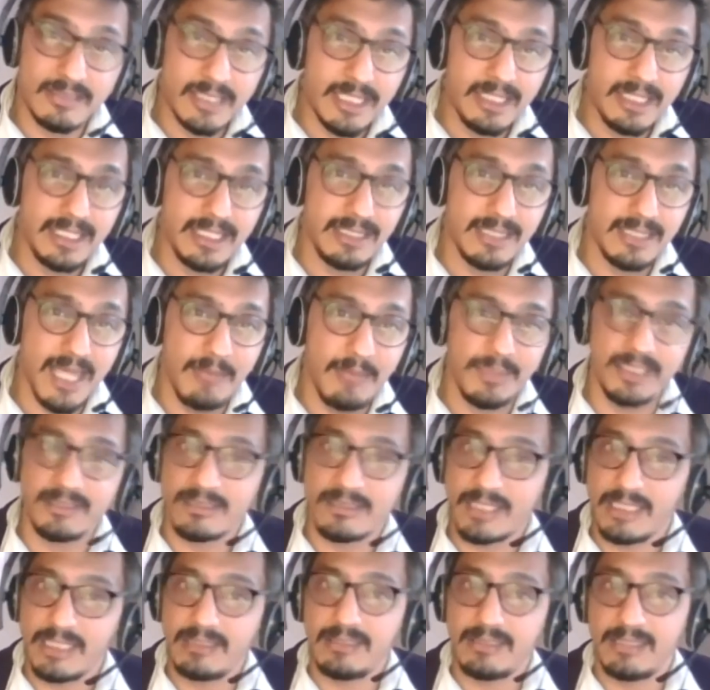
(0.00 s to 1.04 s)
really
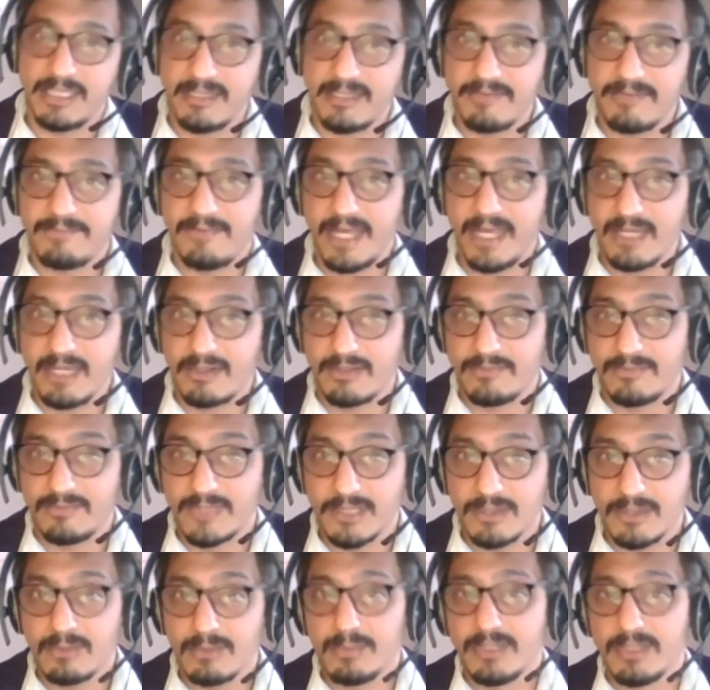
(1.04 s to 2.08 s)
demonstrated the effect of the
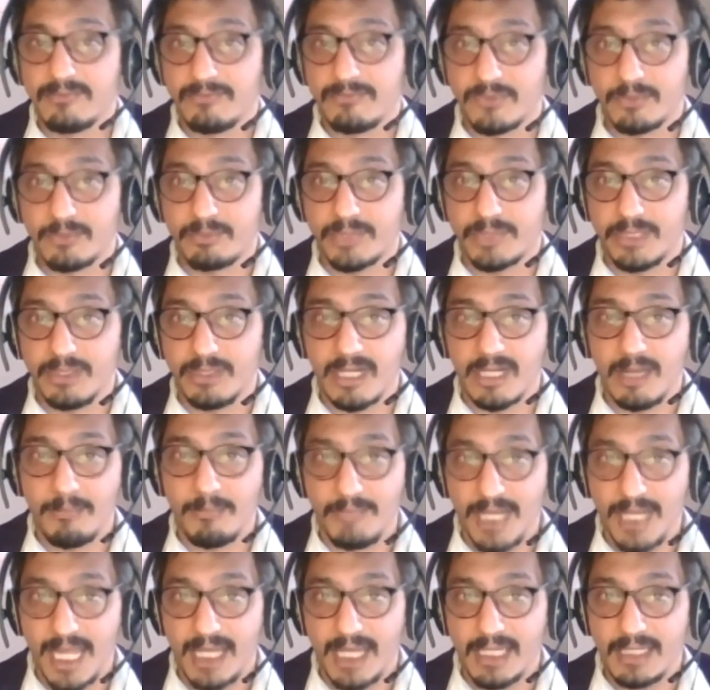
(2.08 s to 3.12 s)
human footprint on our
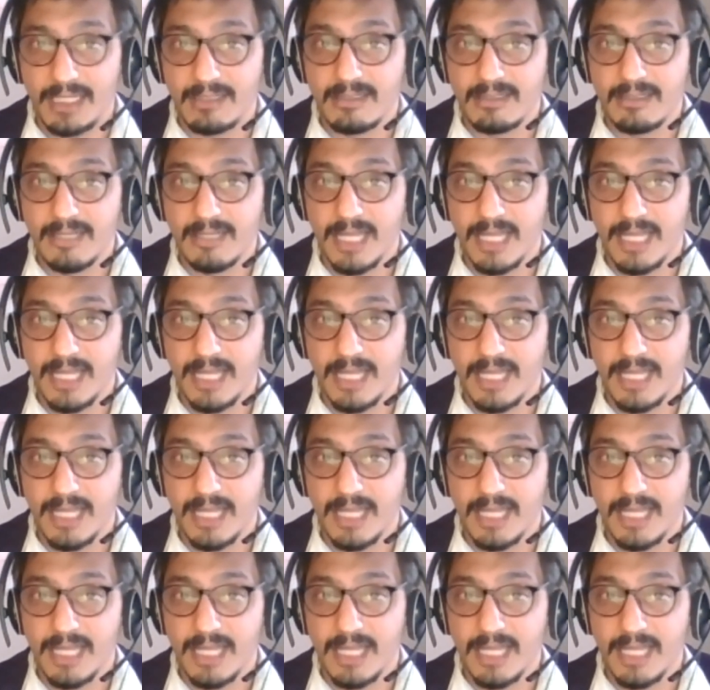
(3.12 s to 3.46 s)
planet